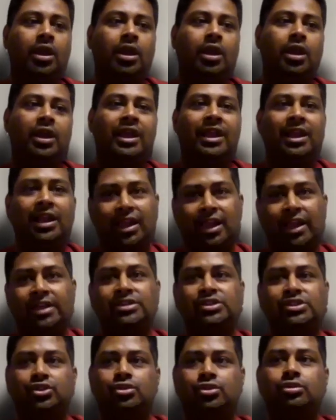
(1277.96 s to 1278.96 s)
In
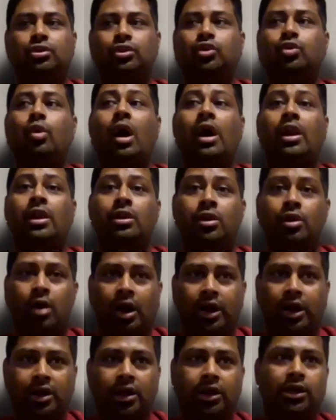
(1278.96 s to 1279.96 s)
case you are
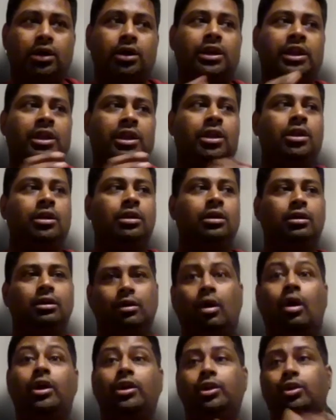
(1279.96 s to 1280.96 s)
not returning,
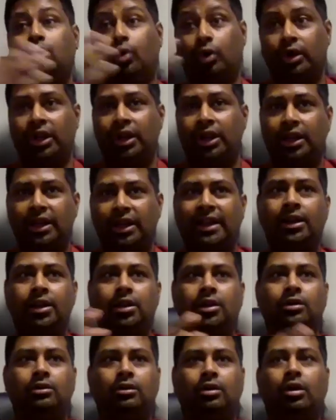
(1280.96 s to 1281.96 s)
or you don't intend,
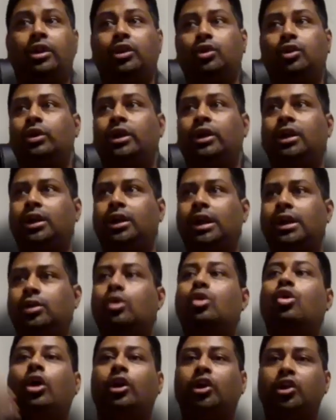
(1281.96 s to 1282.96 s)
or you intend to
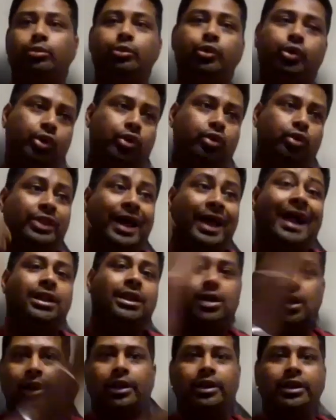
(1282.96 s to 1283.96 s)
contribute to that
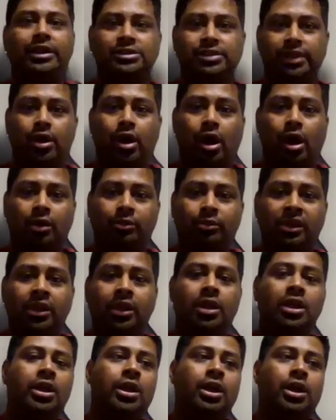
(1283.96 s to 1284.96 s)
country's economy,
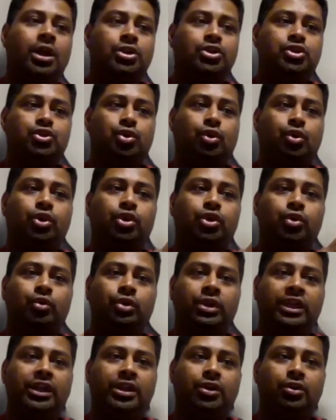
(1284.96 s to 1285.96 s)
so you
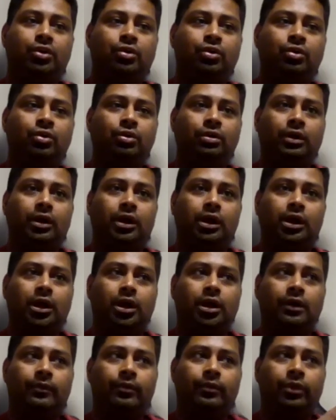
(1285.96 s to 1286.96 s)
need to
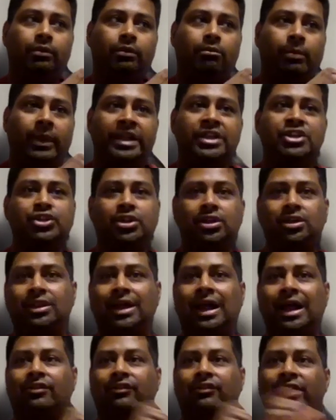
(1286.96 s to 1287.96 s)
mention
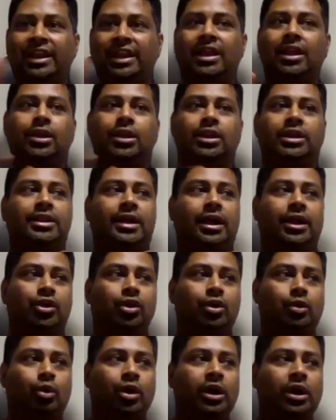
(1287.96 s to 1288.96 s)
that very clearly, that,
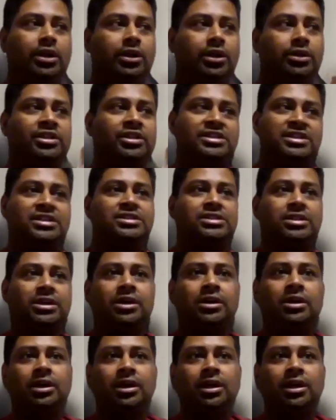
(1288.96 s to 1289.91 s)
what, this is the